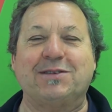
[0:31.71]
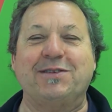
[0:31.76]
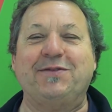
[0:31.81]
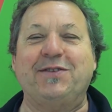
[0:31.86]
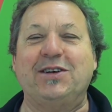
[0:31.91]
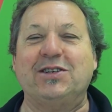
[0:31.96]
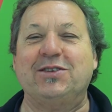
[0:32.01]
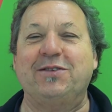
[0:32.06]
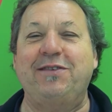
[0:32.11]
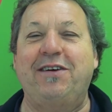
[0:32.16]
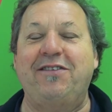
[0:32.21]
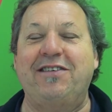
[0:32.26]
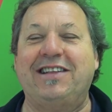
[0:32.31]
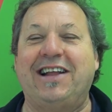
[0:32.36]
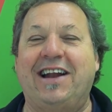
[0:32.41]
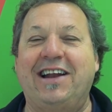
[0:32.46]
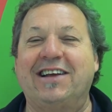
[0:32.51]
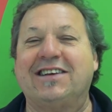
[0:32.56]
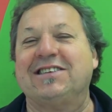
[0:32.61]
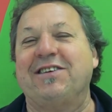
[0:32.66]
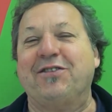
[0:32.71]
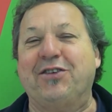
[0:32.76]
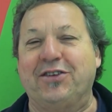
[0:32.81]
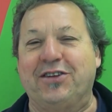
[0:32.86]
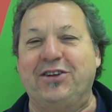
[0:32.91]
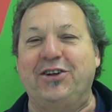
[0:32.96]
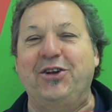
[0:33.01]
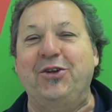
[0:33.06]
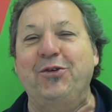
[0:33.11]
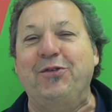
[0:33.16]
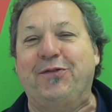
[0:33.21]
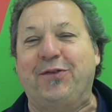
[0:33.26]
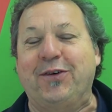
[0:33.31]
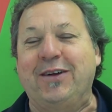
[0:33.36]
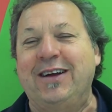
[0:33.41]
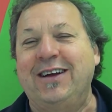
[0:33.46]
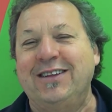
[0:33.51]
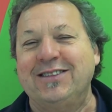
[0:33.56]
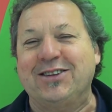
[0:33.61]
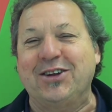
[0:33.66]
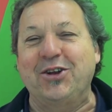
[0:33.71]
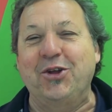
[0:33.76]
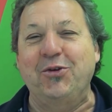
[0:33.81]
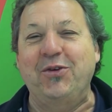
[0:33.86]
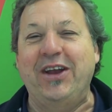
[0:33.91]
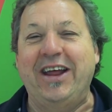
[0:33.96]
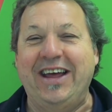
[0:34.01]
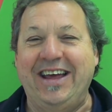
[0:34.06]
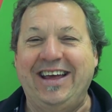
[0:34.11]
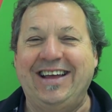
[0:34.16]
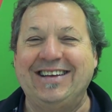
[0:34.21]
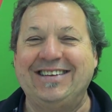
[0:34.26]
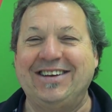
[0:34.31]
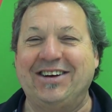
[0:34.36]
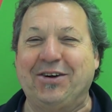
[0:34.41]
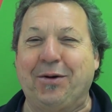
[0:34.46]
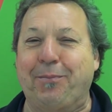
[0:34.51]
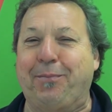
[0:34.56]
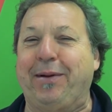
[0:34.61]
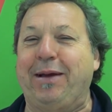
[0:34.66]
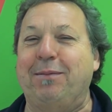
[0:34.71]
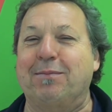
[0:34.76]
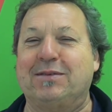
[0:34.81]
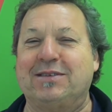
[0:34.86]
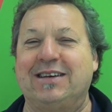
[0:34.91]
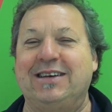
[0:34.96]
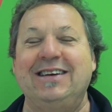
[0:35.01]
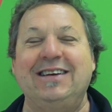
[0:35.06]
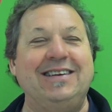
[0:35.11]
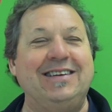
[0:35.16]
The first I've ever done it, because I've got the new knee. I've got beeps.